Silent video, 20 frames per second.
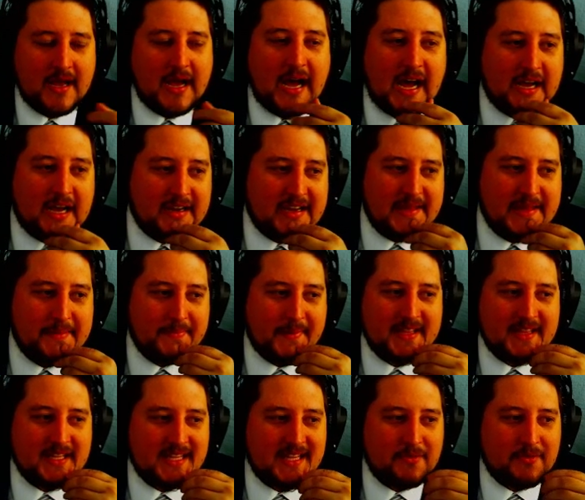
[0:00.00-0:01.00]
uh, keep in
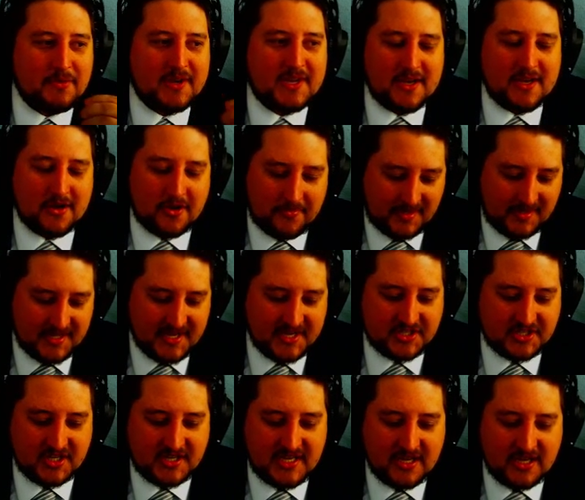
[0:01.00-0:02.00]
mind that they were eHome Malaysia.